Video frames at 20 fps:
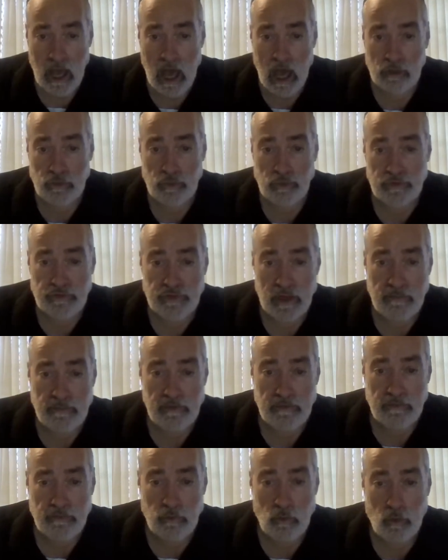as was said
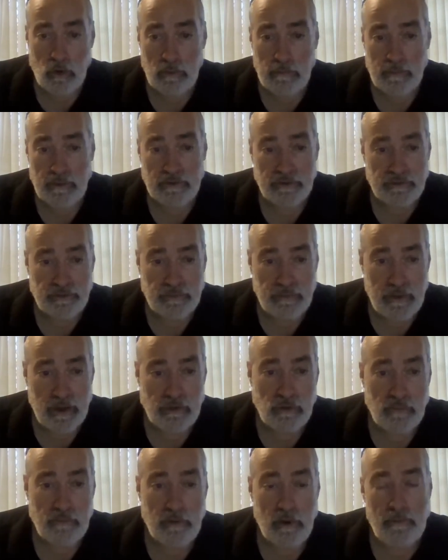before, but the
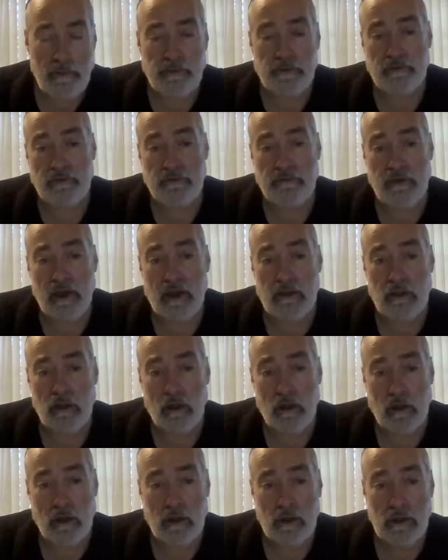special purpose of divine
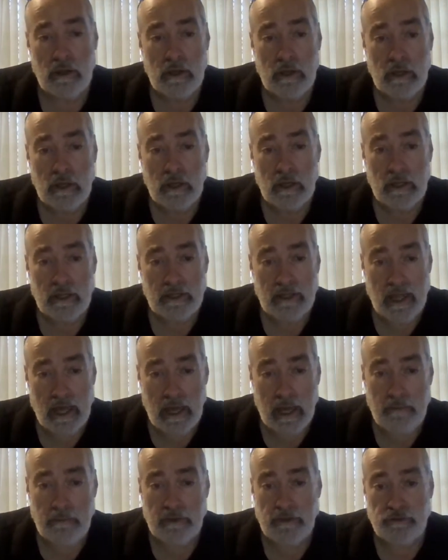law,
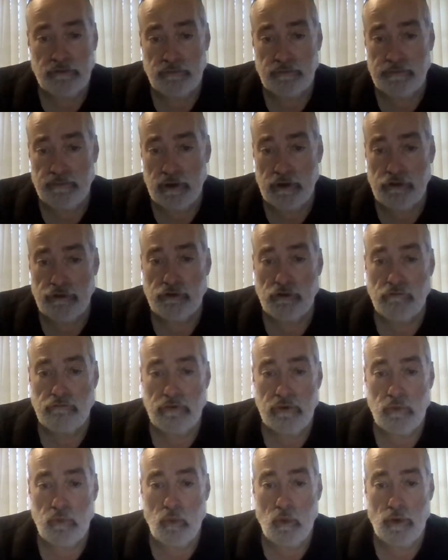namely spiritual
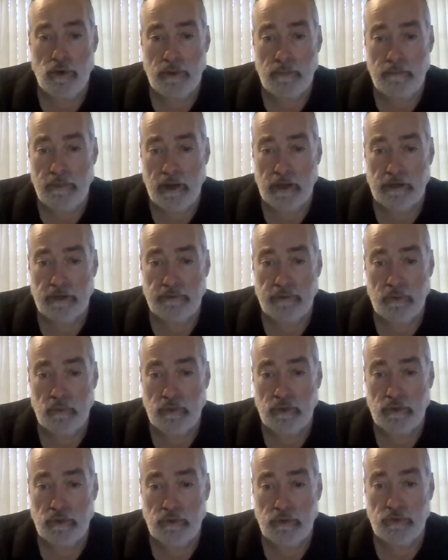reward and
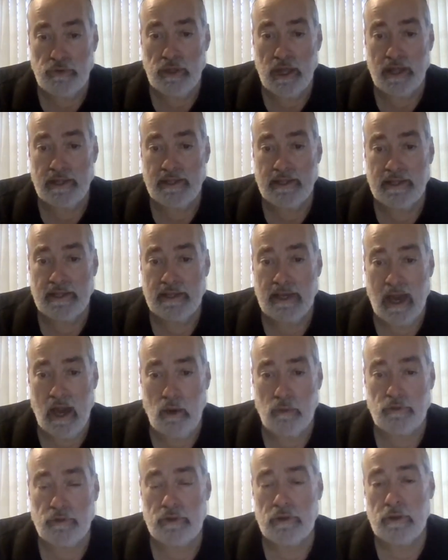punishment, we do not
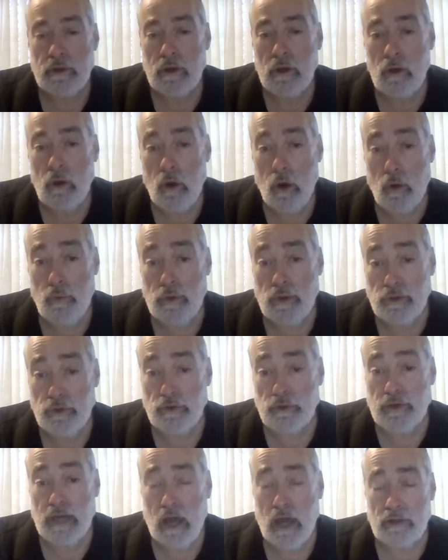count, or we
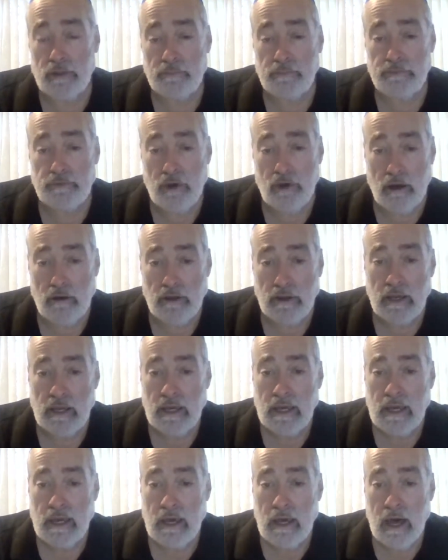do count, I'm sorry,
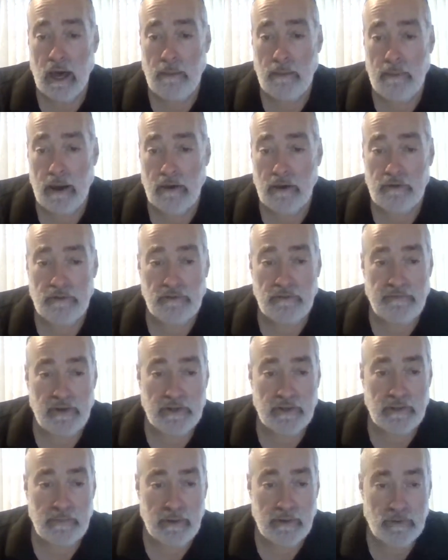among the
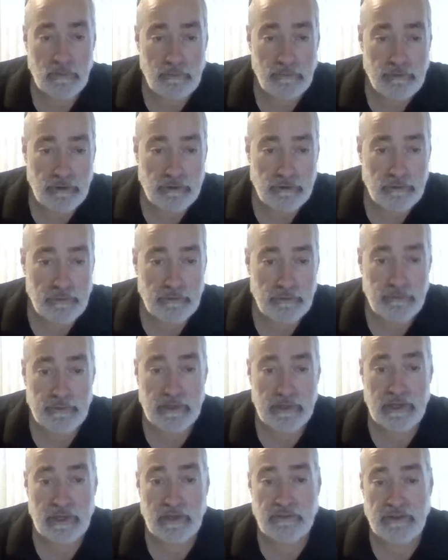fundamental principles
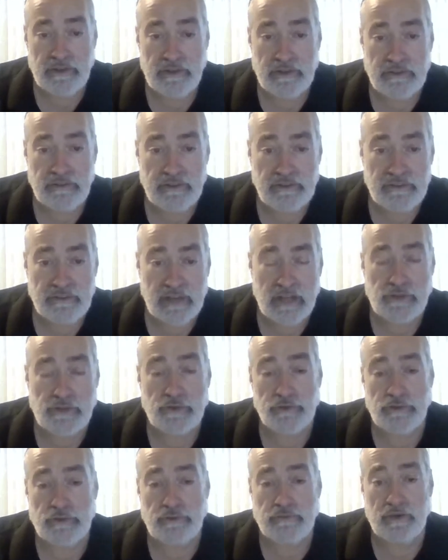because it is
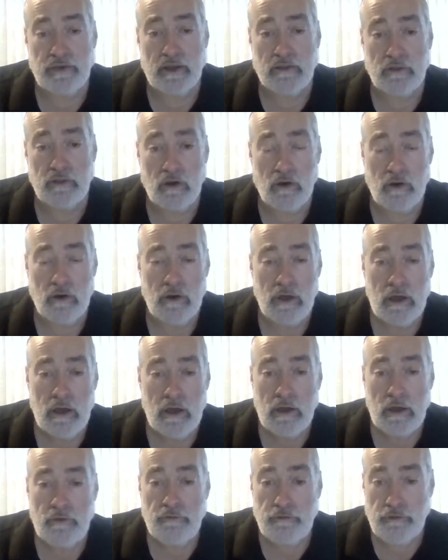essential to divine law.
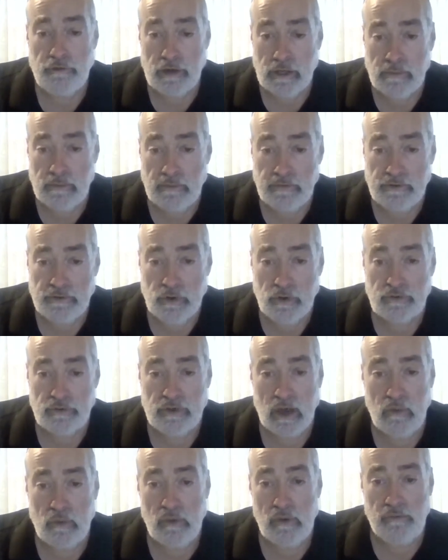Freedom of
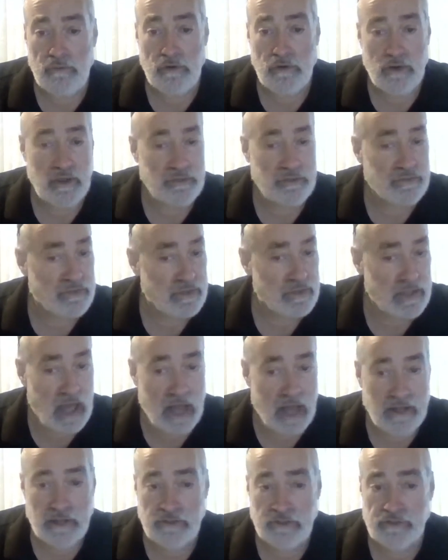choice, however, is
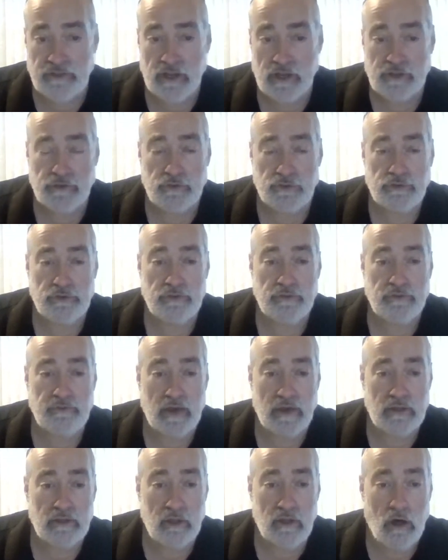not essential to
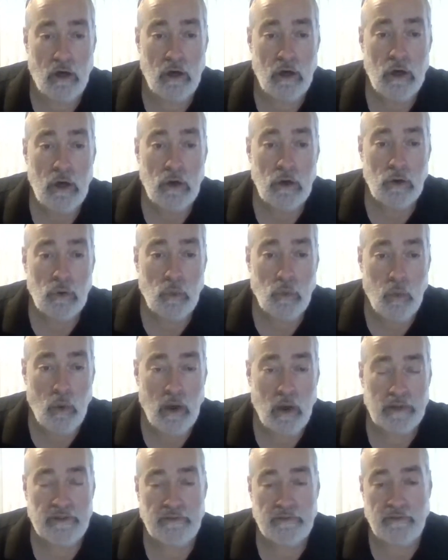divine law
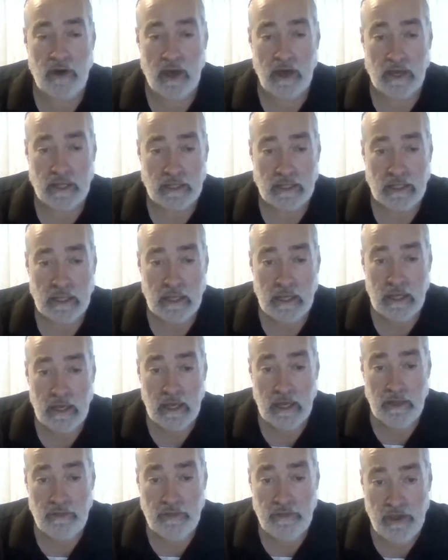qua divine,
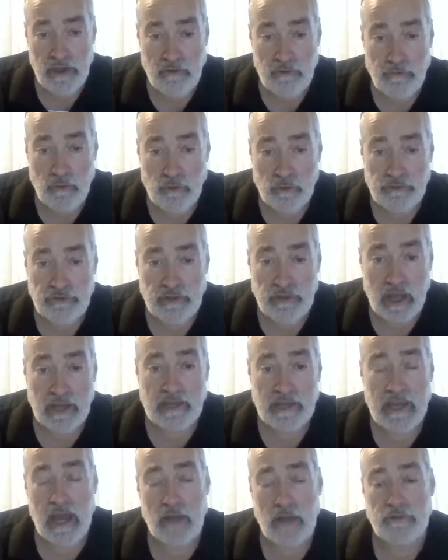and therefore is
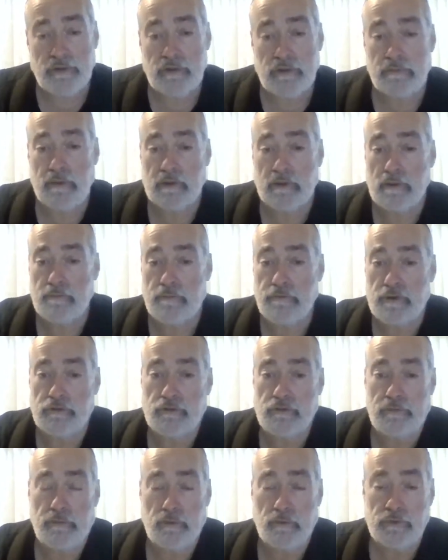not counted among the
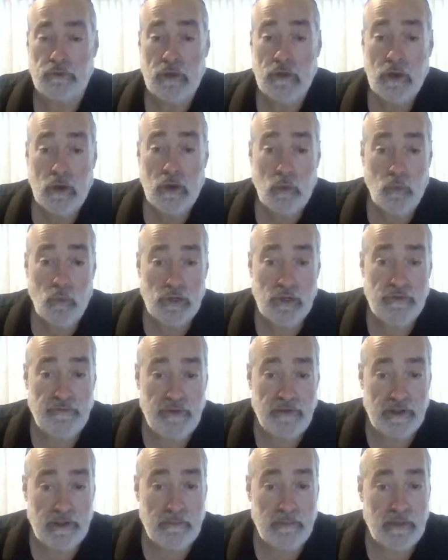principles, which
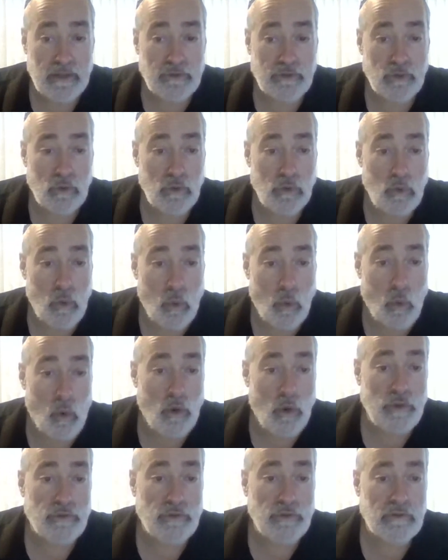fundamental
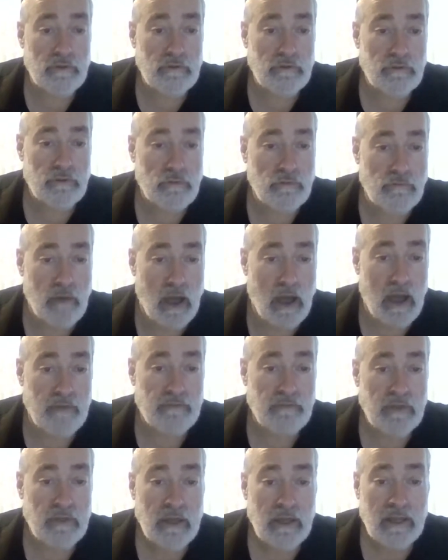or
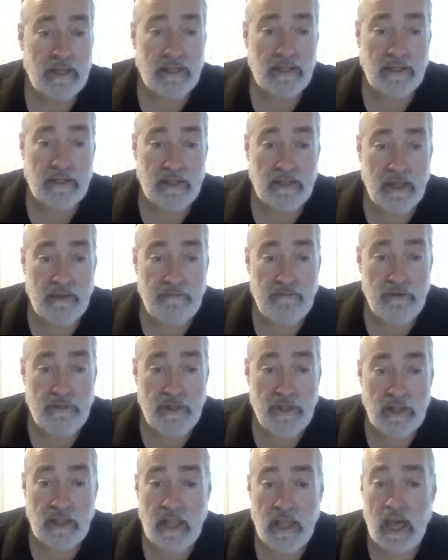derived,
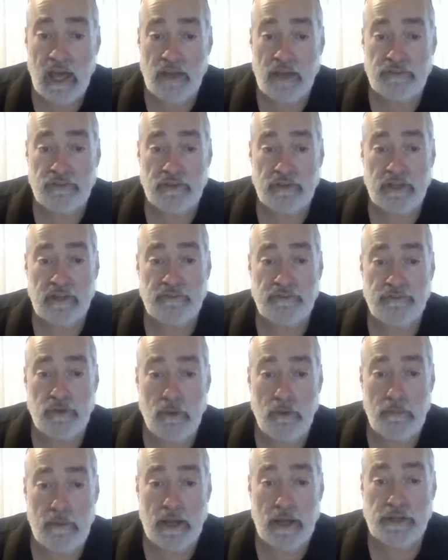nevertheless, in
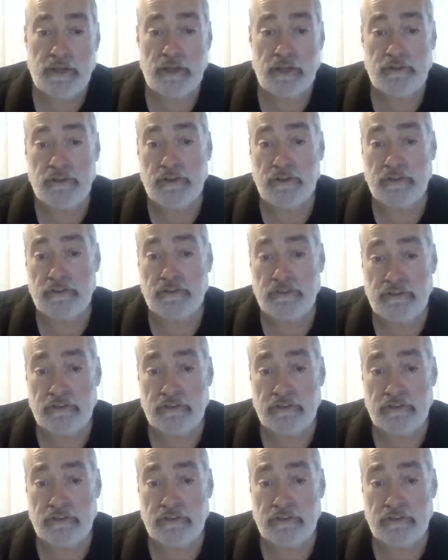so much as it is